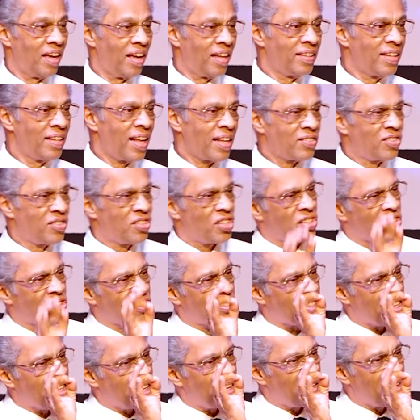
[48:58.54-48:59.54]
And that's
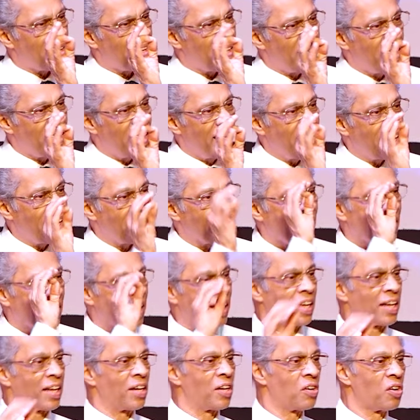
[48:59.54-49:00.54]
just an
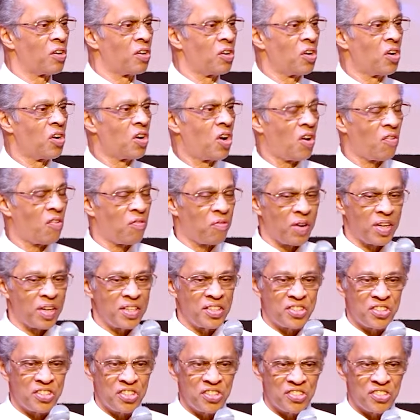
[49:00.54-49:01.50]
inkling of what